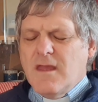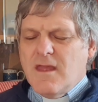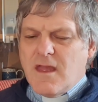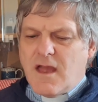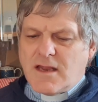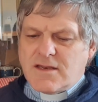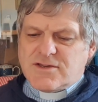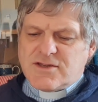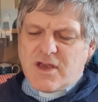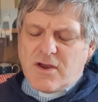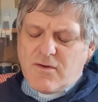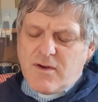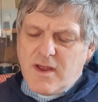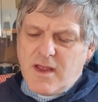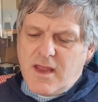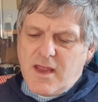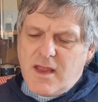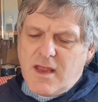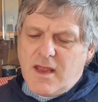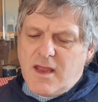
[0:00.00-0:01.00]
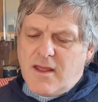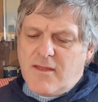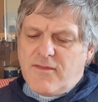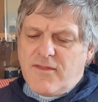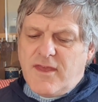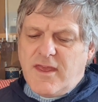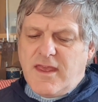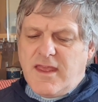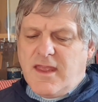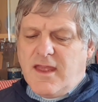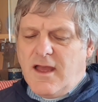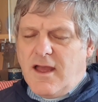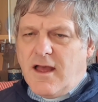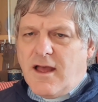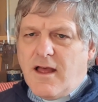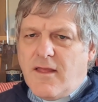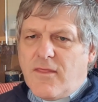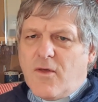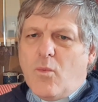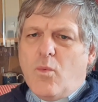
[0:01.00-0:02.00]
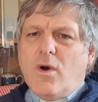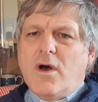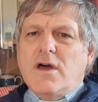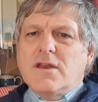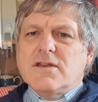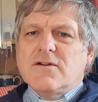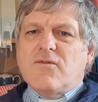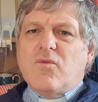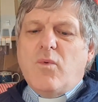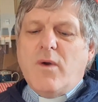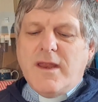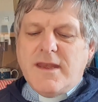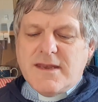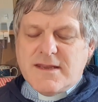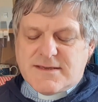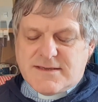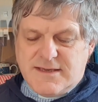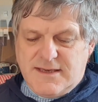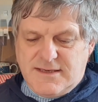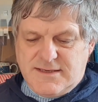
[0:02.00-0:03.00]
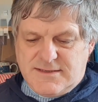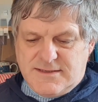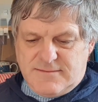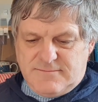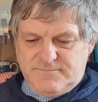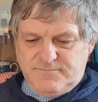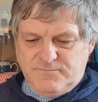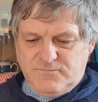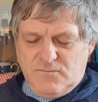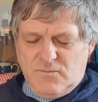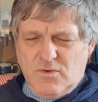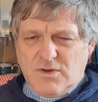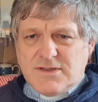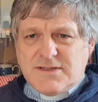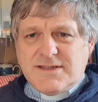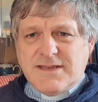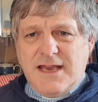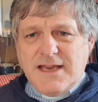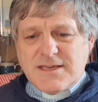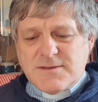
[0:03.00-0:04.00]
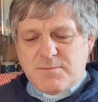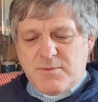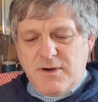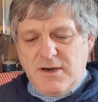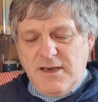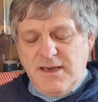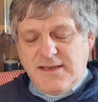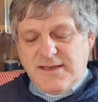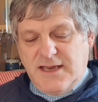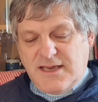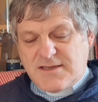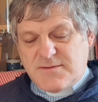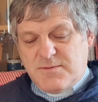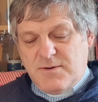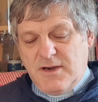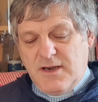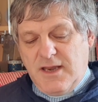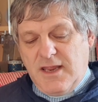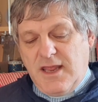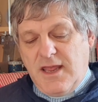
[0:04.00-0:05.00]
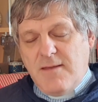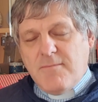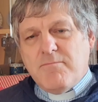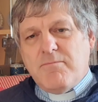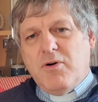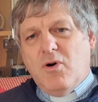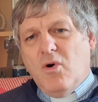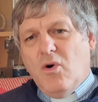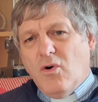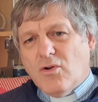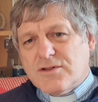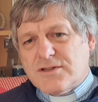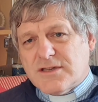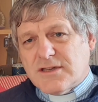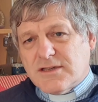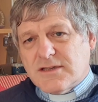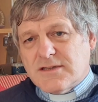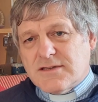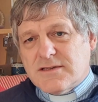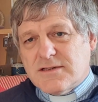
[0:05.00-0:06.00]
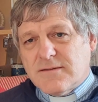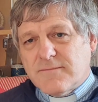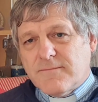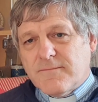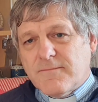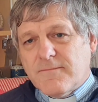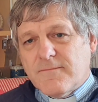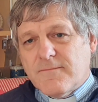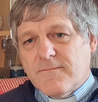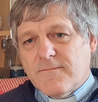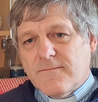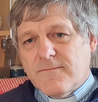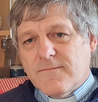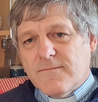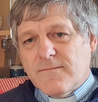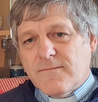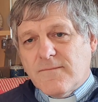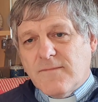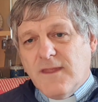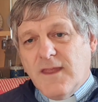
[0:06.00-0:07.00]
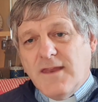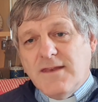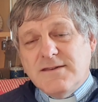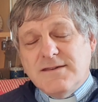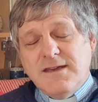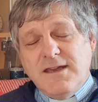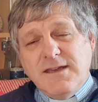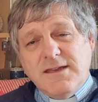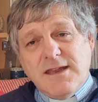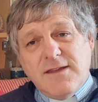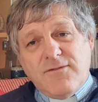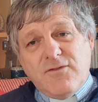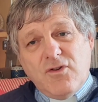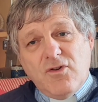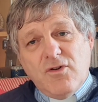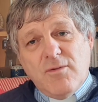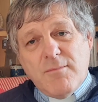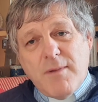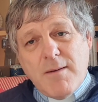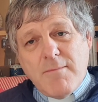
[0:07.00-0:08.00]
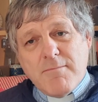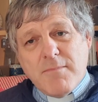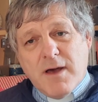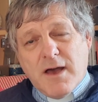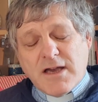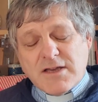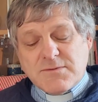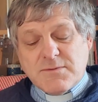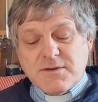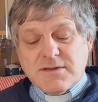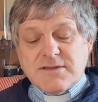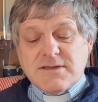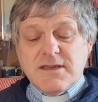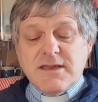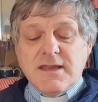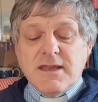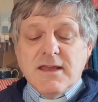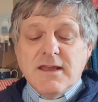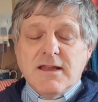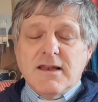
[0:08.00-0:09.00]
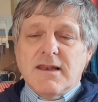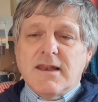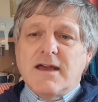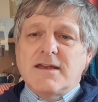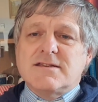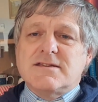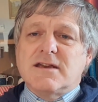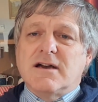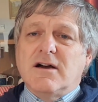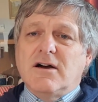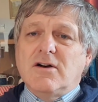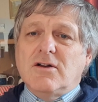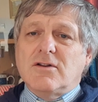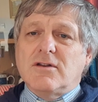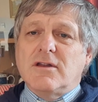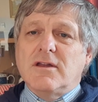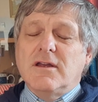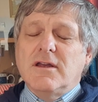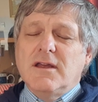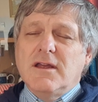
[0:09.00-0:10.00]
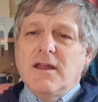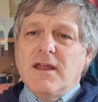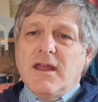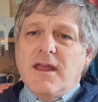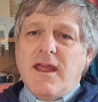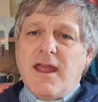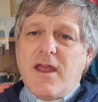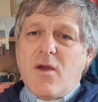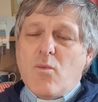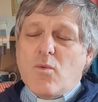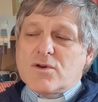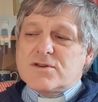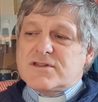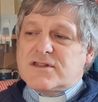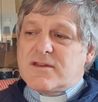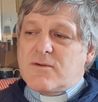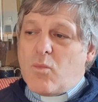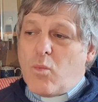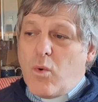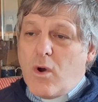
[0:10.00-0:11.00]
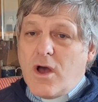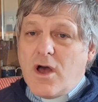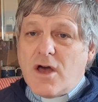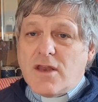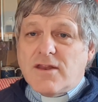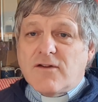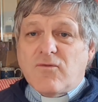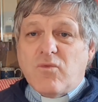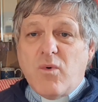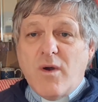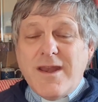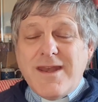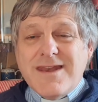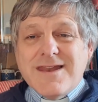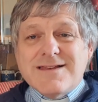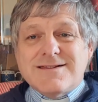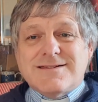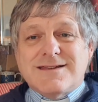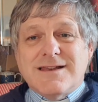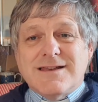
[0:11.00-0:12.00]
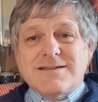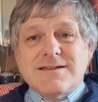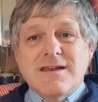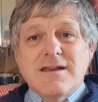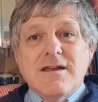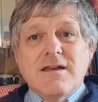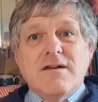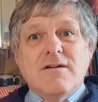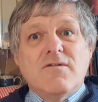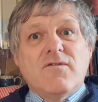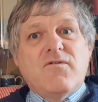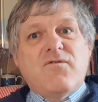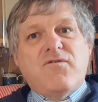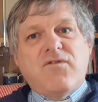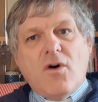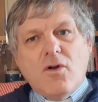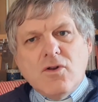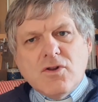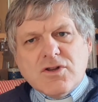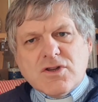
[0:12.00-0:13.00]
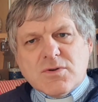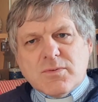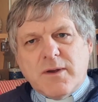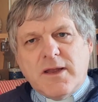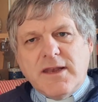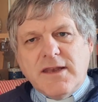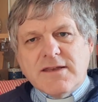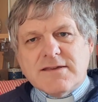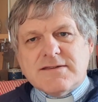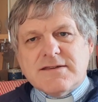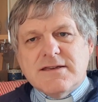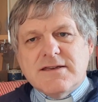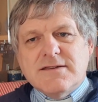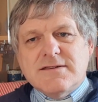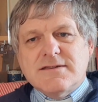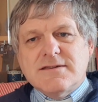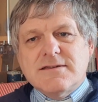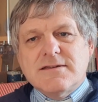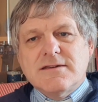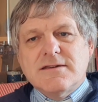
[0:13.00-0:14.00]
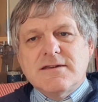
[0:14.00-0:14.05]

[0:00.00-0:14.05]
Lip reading: And so the word of witnesses was desperately, desperately important. Indeed, if you remember, as we'll see later on, it was the word of witnesses, false witnesses,